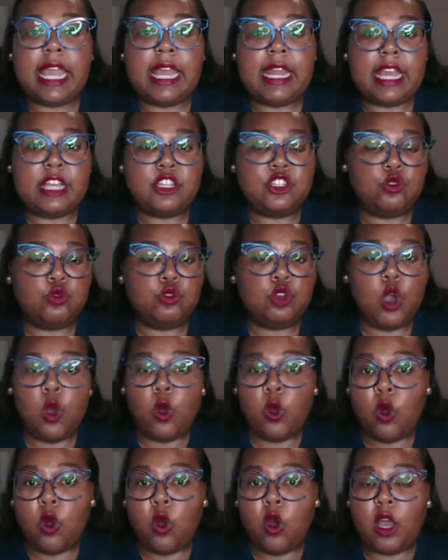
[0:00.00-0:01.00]
and as you
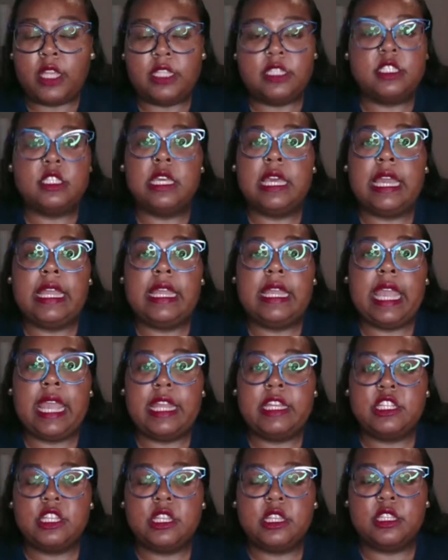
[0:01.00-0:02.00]
go on to
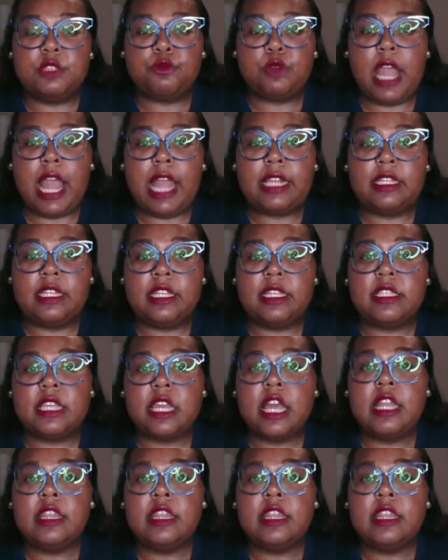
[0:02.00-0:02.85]
engage in this practice,